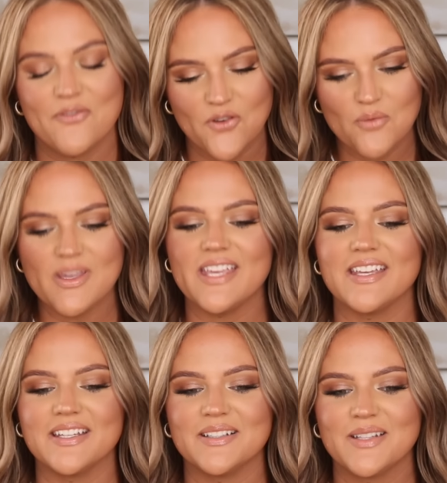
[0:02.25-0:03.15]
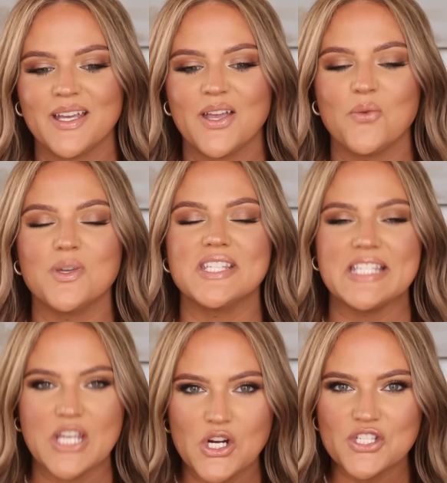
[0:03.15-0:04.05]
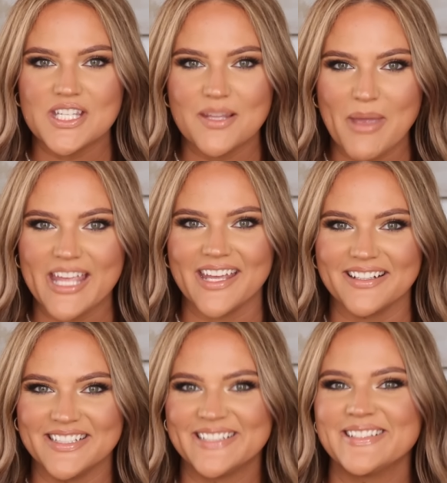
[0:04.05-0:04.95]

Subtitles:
for me, was years in the making.